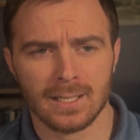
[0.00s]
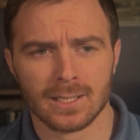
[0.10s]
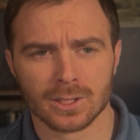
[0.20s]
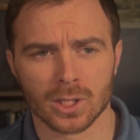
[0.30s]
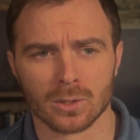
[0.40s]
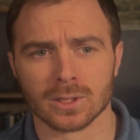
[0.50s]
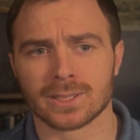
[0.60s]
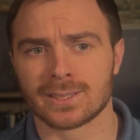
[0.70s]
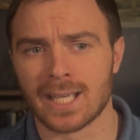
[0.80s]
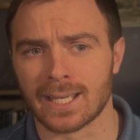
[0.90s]
So
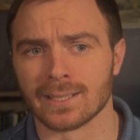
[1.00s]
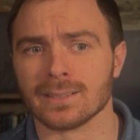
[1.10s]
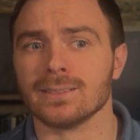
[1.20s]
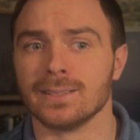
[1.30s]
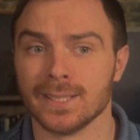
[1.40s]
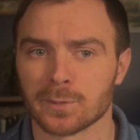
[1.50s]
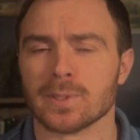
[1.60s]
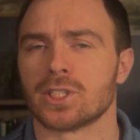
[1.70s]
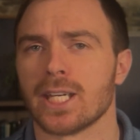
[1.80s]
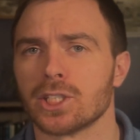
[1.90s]
second,
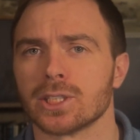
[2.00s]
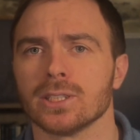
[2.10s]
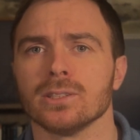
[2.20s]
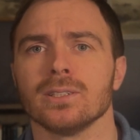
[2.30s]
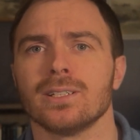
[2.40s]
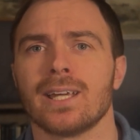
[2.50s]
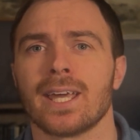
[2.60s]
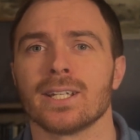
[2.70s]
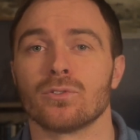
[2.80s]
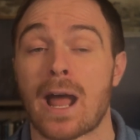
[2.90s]
dispensational
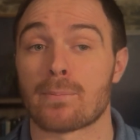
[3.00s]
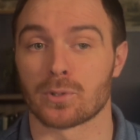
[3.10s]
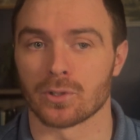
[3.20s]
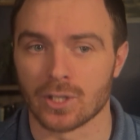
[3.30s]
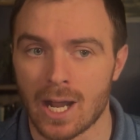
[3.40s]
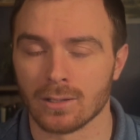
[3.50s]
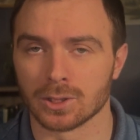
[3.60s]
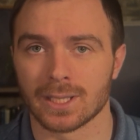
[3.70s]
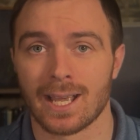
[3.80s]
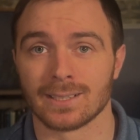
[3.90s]
and rapture
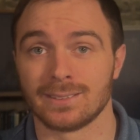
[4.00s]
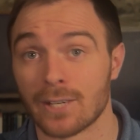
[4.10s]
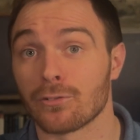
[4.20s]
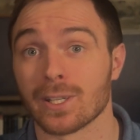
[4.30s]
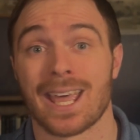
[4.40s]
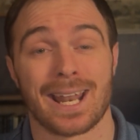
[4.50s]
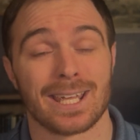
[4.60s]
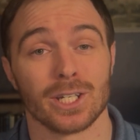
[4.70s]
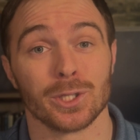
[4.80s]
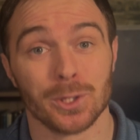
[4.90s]
theology has definitely had
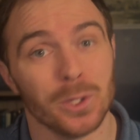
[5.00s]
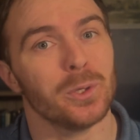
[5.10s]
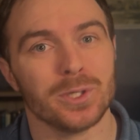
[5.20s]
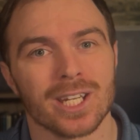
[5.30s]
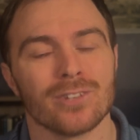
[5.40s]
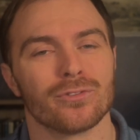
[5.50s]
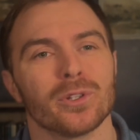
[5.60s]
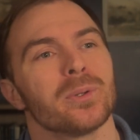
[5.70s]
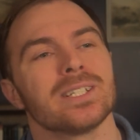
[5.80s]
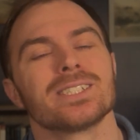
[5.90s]
a huge
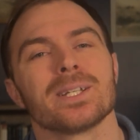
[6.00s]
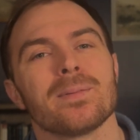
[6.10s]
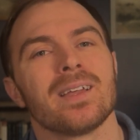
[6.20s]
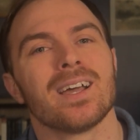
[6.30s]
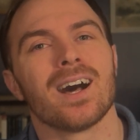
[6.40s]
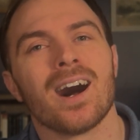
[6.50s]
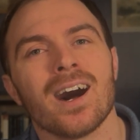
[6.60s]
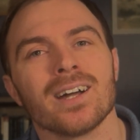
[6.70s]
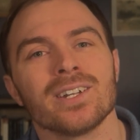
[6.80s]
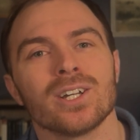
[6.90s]
influence
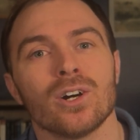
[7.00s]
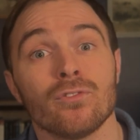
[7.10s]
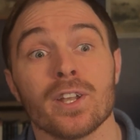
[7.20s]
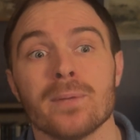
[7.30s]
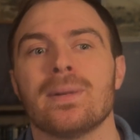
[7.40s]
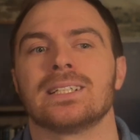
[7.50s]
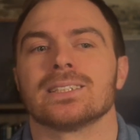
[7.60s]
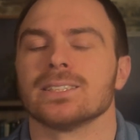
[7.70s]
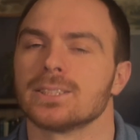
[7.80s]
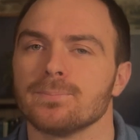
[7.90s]
on
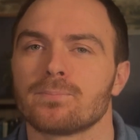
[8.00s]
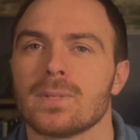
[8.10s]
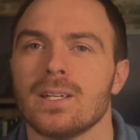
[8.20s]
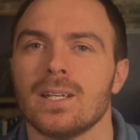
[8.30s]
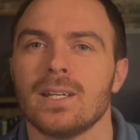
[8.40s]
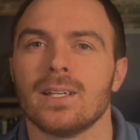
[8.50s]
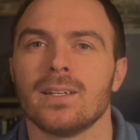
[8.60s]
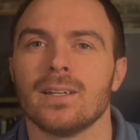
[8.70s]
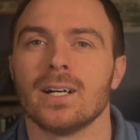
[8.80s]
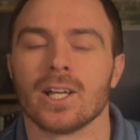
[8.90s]
fundamentalism.
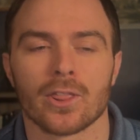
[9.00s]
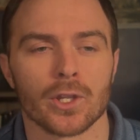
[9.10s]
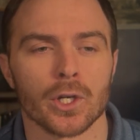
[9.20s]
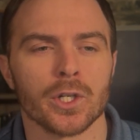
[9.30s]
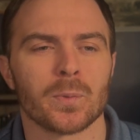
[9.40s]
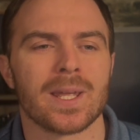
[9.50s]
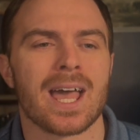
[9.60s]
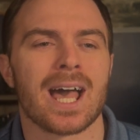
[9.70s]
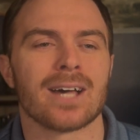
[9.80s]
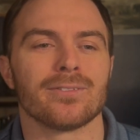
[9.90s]
Third, we have